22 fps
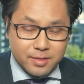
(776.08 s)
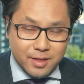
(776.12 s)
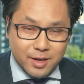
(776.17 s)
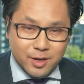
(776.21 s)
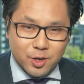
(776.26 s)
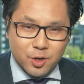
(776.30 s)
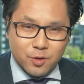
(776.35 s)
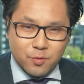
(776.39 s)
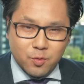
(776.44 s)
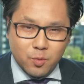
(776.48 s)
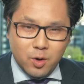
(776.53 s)

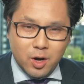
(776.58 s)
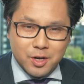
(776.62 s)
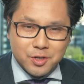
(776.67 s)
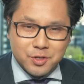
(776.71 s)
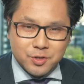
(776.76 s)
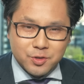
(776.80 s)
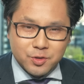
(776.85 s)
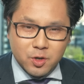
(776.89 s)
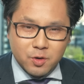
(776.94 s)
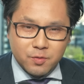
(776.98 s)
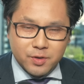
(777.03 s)
Thank you for
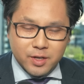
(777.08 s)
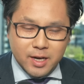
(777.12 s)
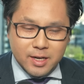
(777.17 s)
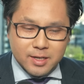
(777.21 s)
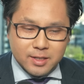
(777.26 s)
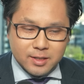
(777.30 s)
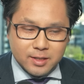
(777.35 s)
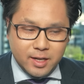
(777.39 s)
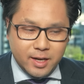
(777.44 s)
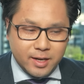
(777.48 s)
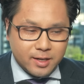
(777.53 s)
watching. Don't forget
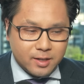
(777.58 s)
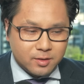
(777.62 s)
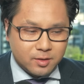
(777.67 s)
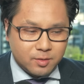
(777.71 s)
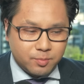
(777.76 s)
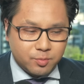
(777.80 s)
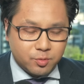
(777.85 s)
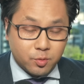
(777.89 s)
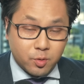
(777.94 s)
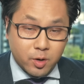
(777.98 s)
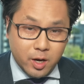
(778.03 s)
to like and
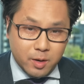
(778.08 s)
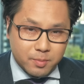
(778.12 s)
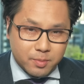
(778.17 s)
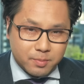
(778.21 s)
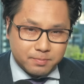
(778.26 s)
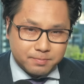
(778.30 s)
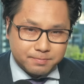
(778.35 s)
subscribe.